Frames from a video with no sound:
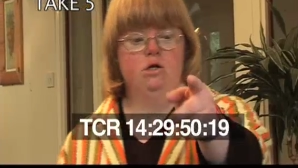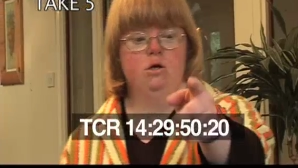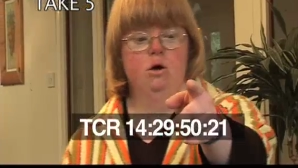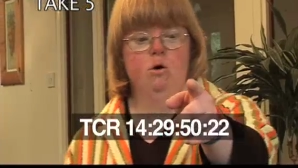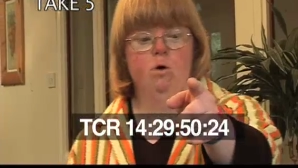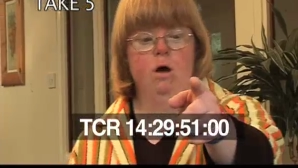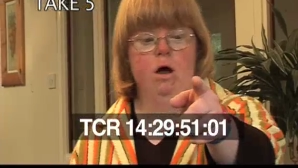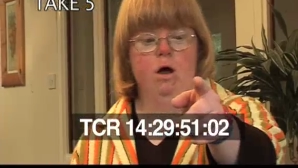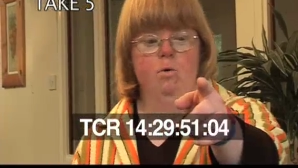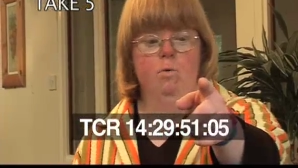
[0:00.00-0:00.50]

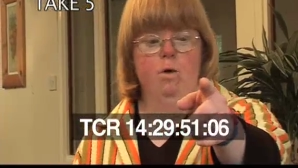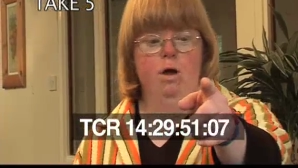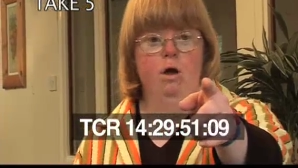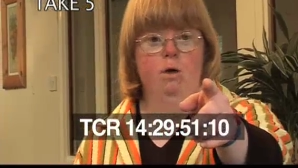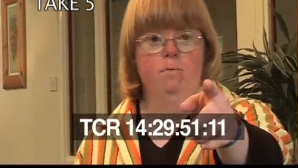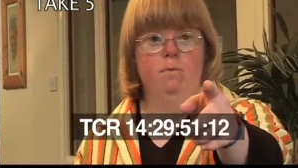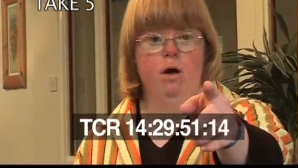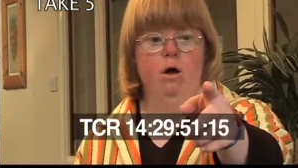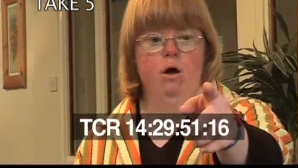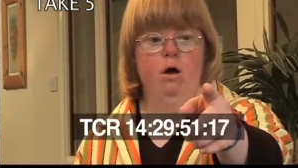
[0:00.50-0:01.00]
sure I'm away
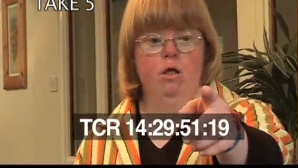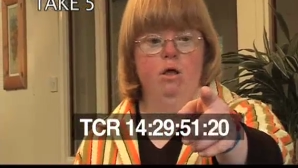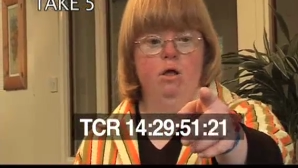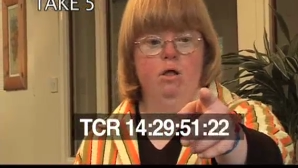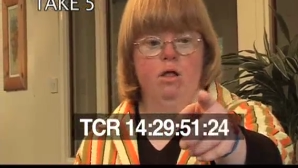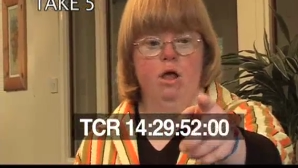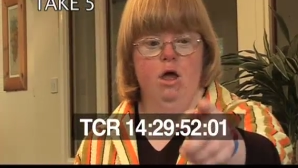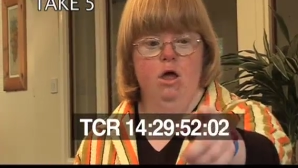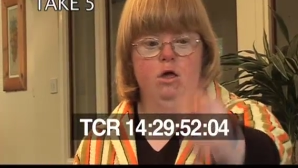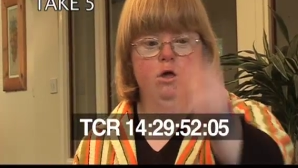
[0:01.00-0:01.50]
on my
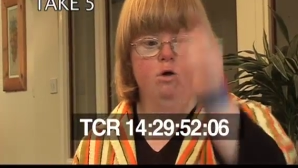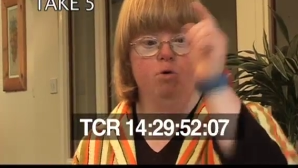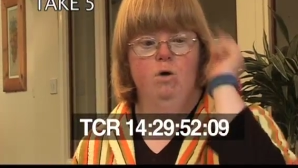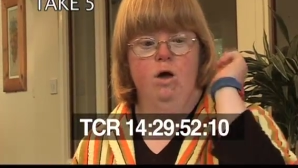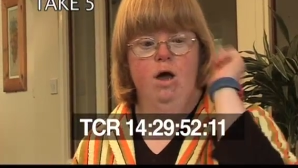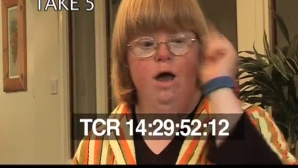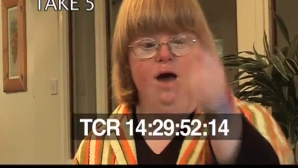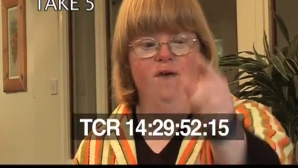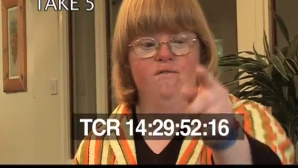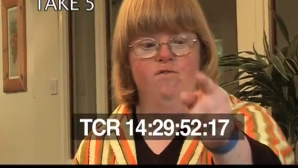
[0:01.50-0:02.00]
holiday, you
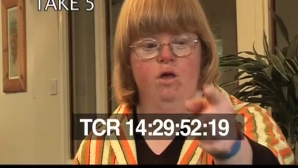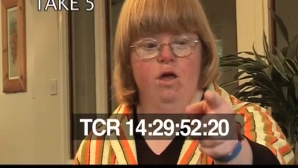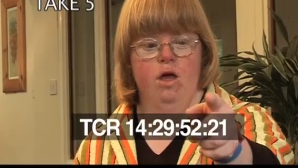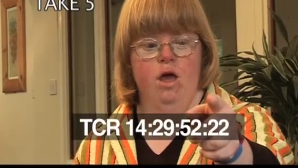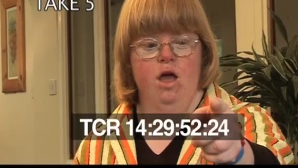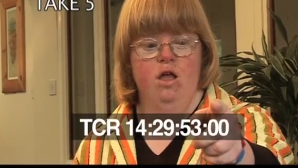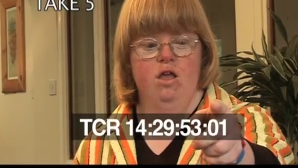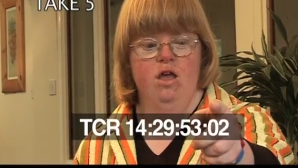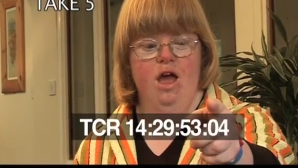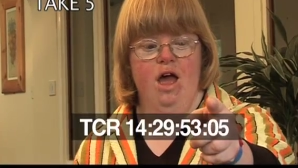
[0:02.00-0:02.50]
have
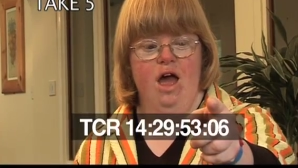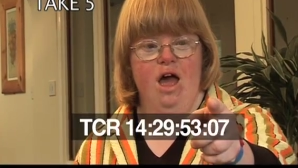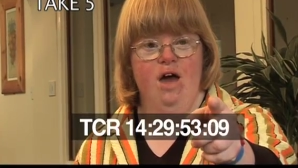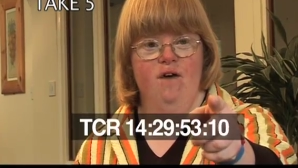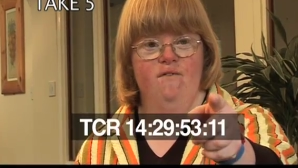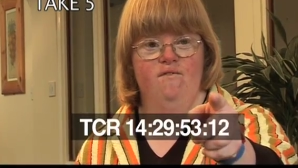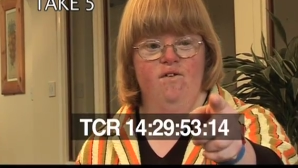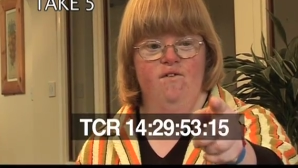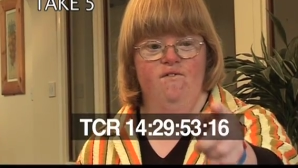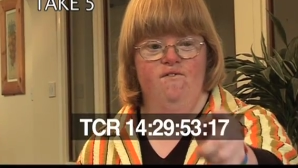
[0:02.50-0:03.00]
to eat your
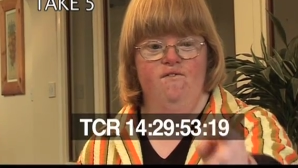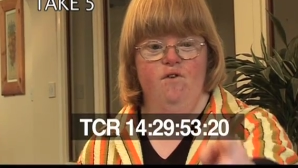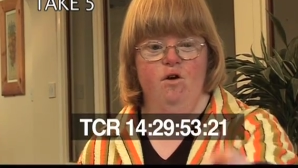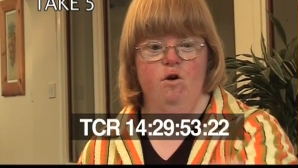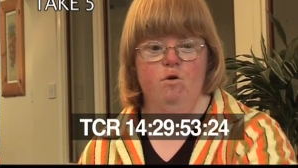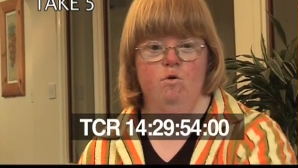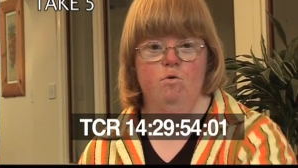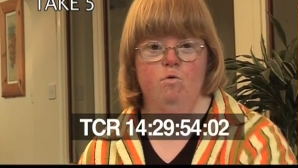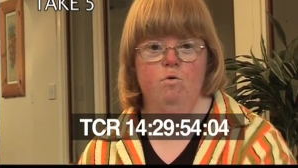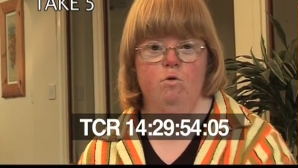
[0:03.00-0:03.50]
healthy
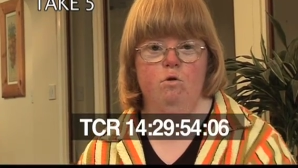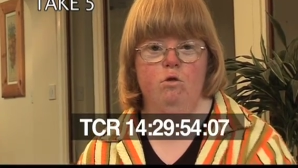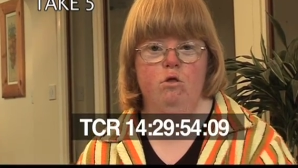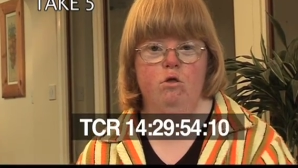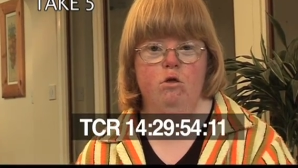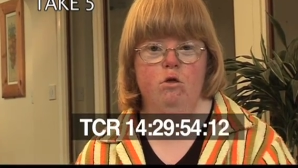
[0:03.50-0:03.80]
food.